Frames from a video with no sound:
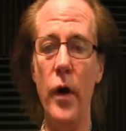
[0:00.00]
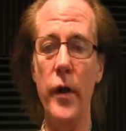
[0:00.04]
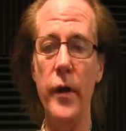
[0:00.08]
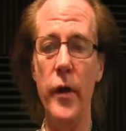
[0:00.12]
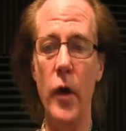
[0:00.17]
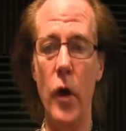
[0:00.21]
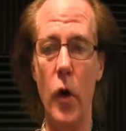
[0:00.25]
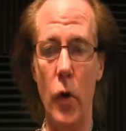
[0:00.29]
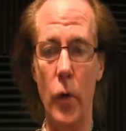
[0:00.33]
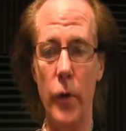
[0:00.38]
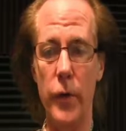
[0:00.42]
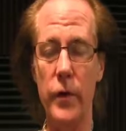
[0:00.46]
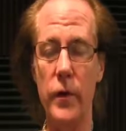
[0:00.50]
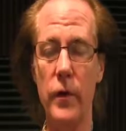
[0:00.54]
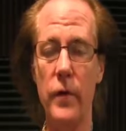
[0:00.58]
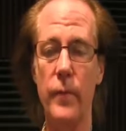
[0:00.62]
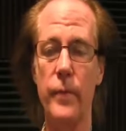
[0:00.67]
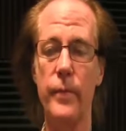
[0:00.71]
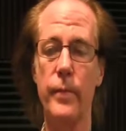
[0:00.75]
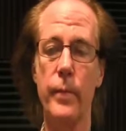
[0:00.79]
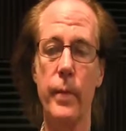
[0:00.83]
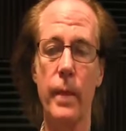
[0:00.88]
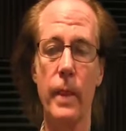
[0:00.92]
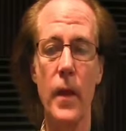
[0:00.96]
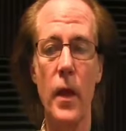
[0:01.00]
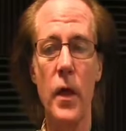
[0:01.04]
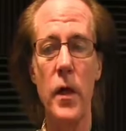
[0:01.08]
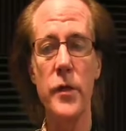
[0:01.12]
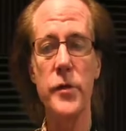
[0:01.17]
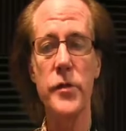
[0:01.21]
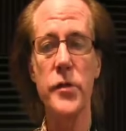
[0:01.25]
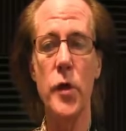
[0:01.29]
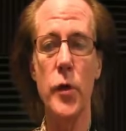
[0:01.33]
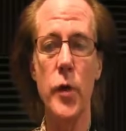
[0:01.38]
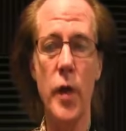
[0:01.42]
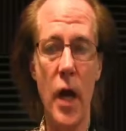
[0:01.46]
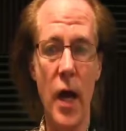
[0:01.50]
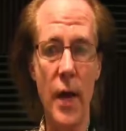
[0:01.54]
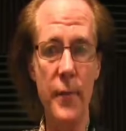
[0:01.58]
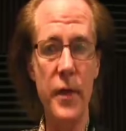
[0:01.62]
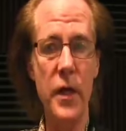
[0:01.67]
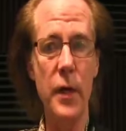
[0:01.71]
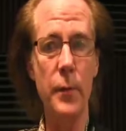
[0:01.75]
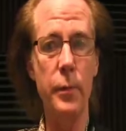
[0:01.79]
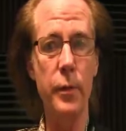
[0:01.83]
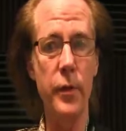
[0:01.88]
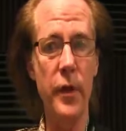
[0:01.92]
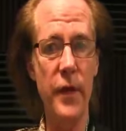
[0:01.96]
one note. So now I'm
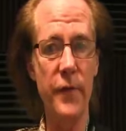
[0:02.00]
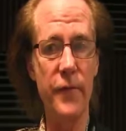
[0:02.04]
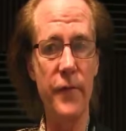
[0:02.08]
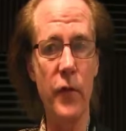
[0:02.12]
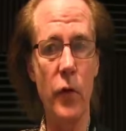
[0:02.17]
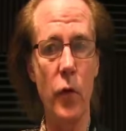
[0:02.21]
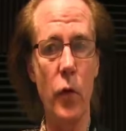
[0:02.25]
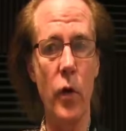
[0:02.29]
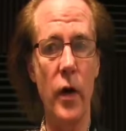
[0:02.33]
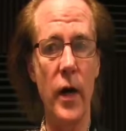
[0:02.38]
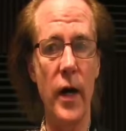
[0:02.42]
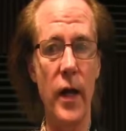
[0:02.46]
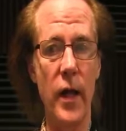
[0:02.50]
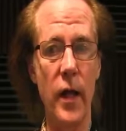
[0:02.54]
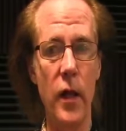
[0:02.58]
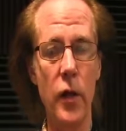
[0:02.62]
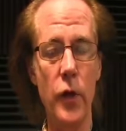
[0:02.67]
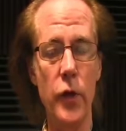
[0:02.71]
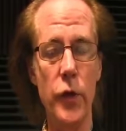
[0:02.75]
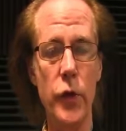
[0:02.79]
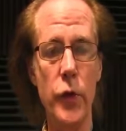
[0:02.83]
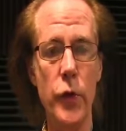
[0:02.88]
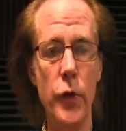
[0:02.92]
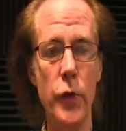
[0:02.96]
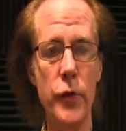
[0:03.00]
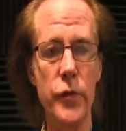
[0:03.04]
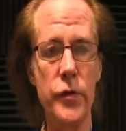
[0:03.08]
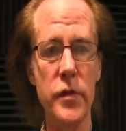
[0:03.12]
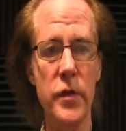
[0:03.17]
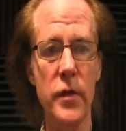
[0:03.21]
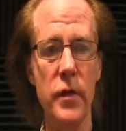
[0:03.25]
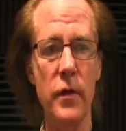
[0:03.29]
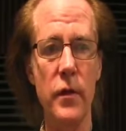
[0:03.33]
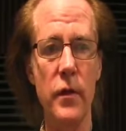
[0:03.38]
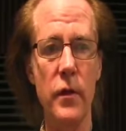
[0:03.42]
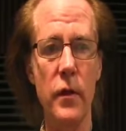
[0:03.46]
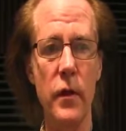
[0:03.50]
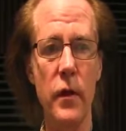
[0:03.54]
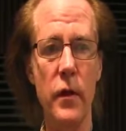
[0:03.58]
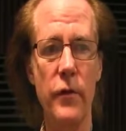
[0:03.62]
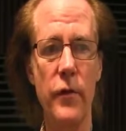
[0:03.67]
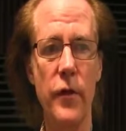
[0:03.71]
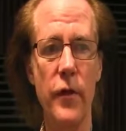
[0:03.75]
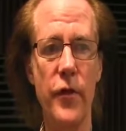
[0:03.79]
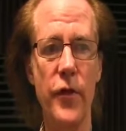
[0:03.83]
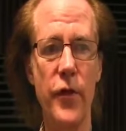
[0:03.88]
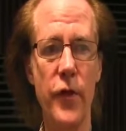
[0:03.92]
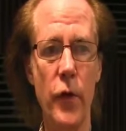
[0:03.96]
going to play for a while using
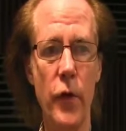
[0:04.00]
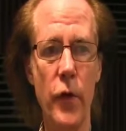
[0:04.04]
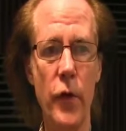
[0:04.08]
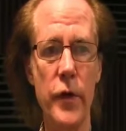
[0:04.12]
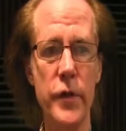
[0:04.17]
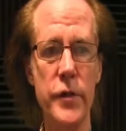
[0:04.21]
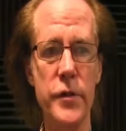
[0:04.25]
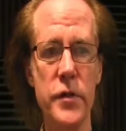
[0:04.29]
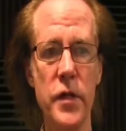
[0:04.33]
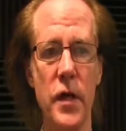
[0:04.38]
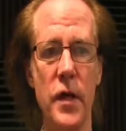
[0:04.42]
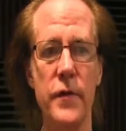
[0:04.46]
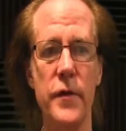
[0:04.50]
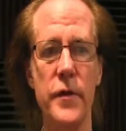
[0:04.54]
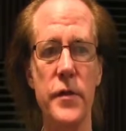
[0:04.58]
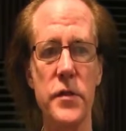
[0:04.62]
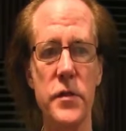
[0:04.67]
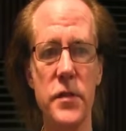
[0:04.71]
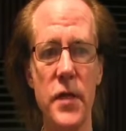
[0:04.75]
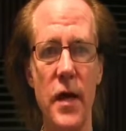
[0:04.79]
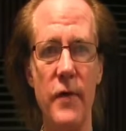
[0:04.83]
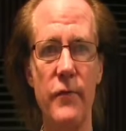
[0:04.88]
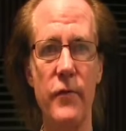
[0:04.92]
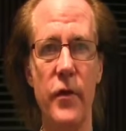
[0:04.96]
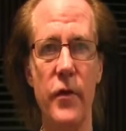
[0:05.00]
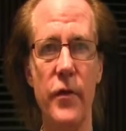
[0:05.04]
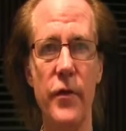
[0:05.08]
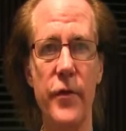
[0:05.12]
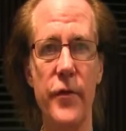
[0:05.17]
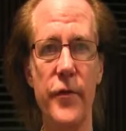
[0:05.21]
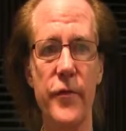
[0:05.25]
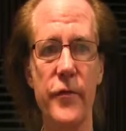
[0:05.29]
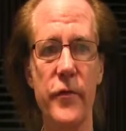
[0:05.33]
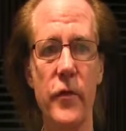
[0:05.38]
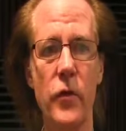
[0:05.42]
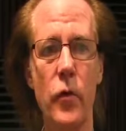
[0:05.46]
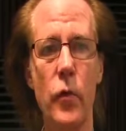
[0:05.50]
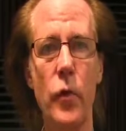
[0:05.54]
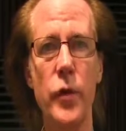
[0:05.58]
the thirds and the sevenths,